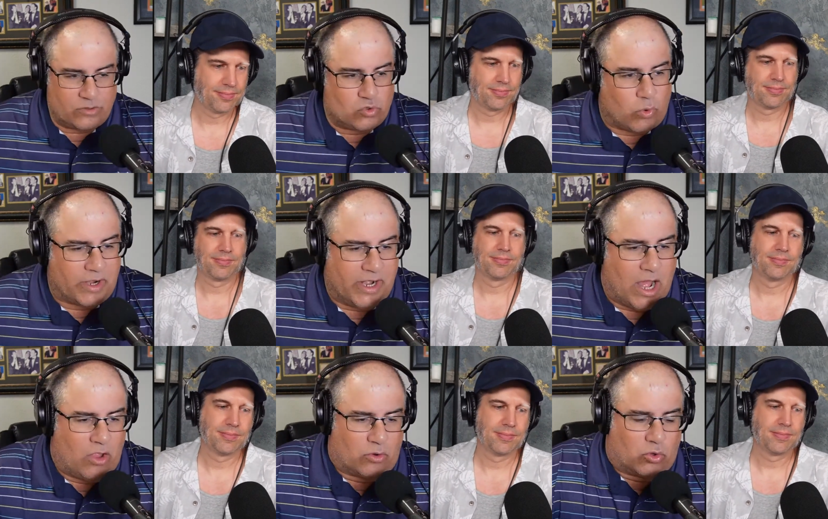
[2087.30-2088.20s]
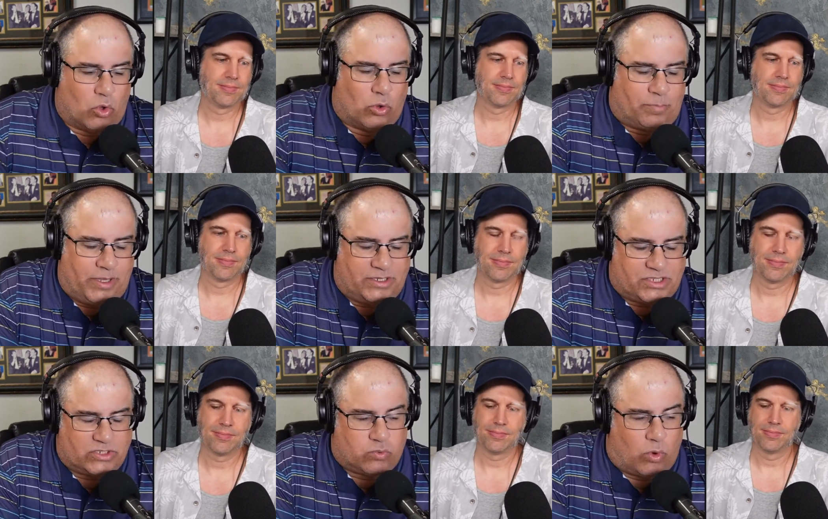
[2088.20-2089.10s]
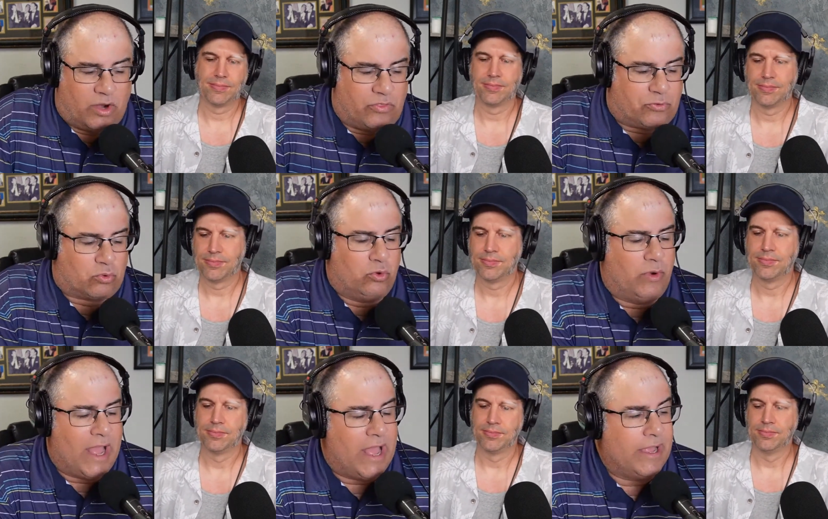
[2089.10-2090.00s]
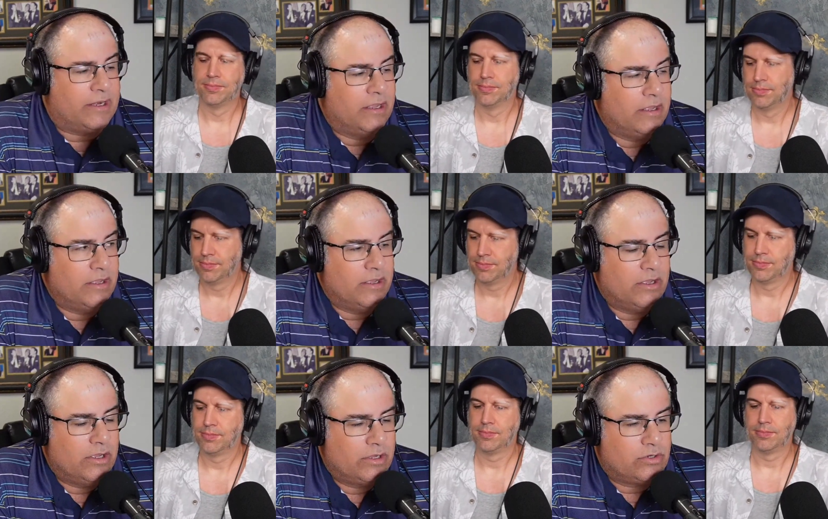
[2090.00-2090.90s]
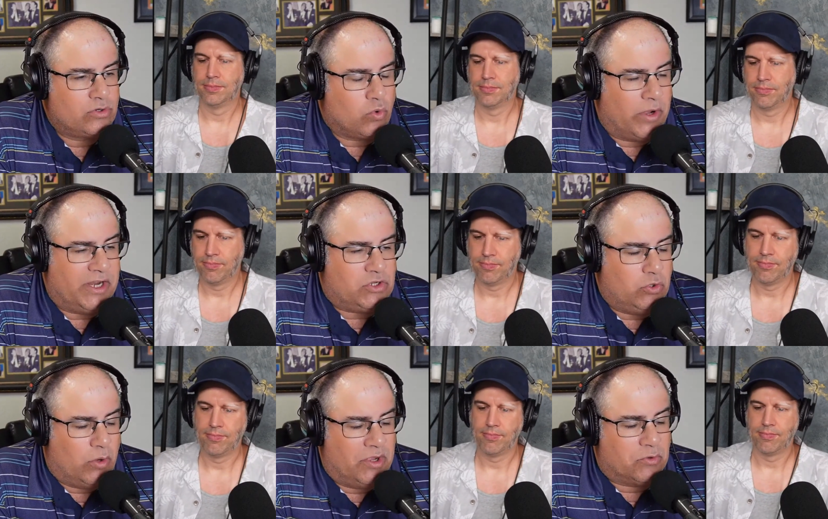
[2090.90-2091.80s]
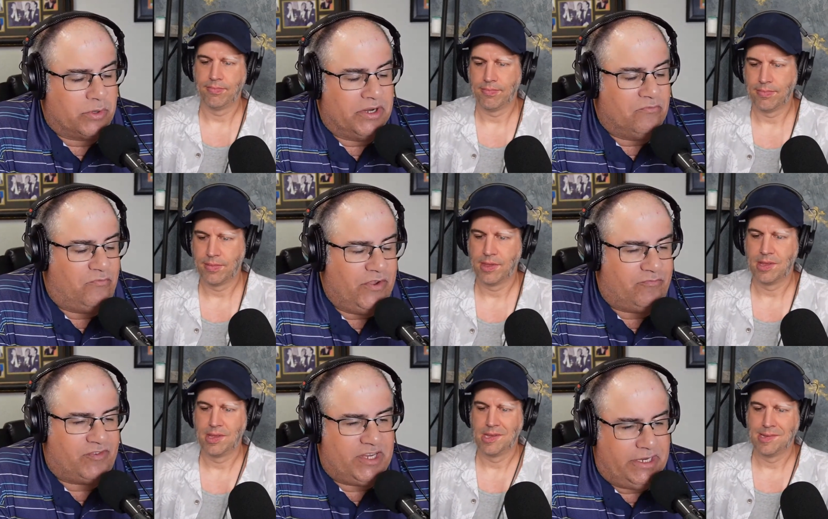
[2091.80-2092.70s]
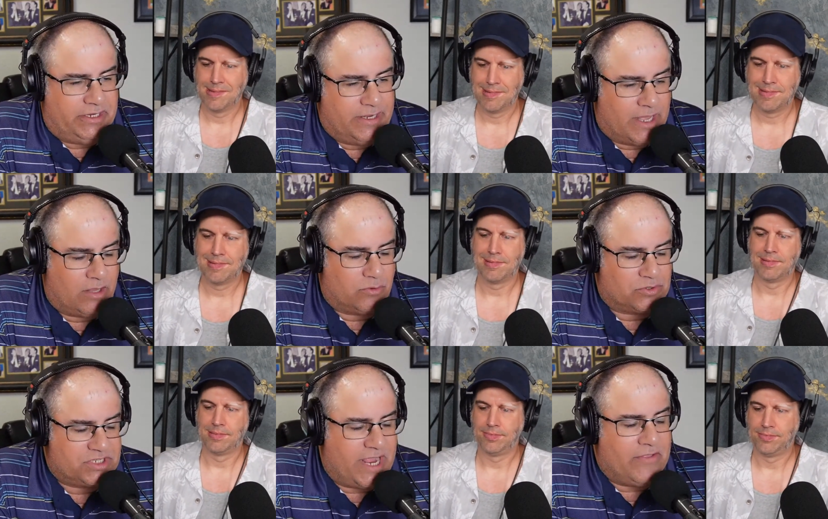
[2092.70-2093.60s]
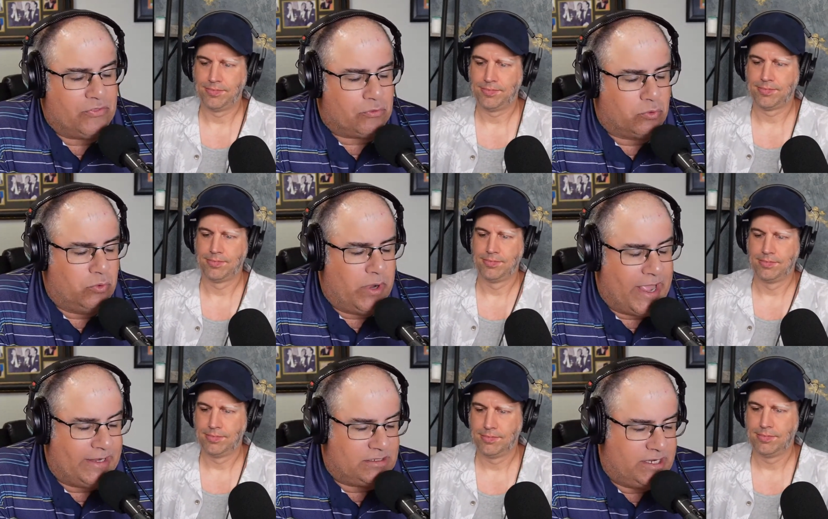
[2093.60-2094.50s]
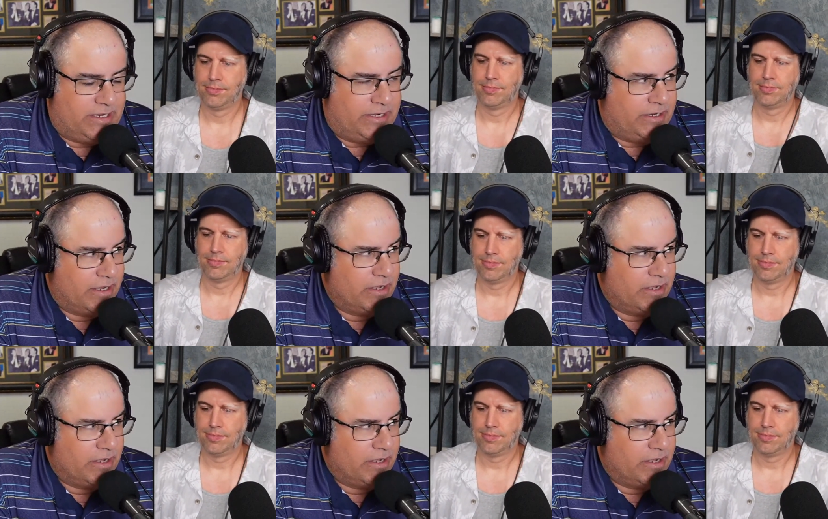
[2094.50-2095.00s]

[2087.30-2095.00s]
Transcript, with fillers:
Speaker 1: $20 gold pieces, 1 through 9. $2,215. 10 through nineteen,